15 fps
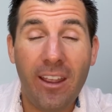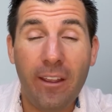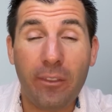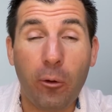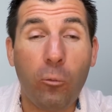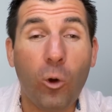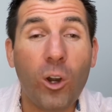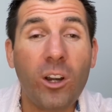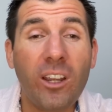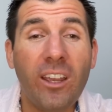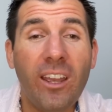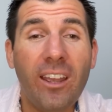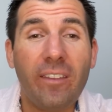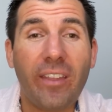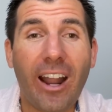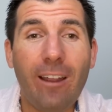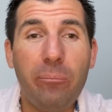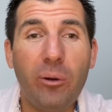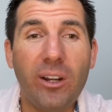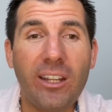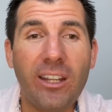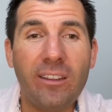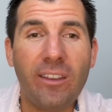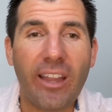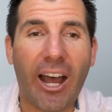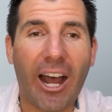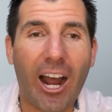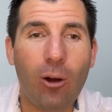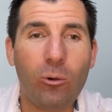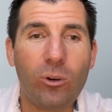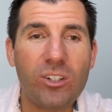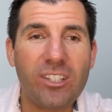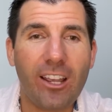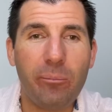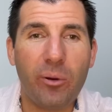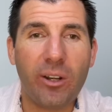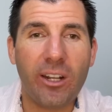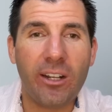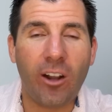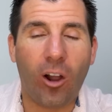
the work that I put in, the hours I put in,